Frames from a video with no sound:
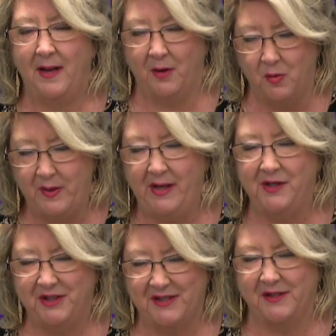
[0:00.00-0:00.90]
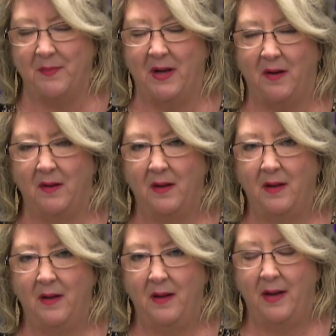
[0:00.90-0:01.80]
and Queen Jezebel
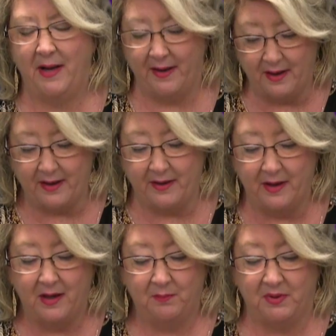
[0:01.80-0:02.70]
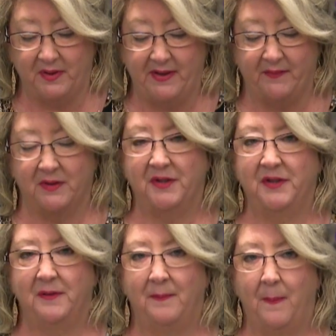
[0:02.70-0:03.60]
and unbelievers.